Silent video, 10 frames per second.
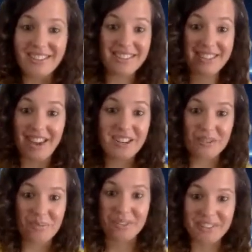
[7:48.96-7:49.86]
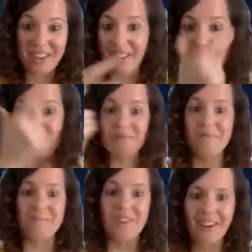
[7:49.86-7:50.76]
it's tangible. It's like,
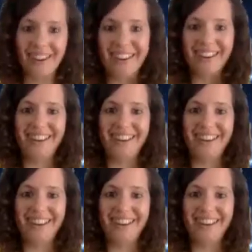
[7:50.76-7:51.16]
boom, okay.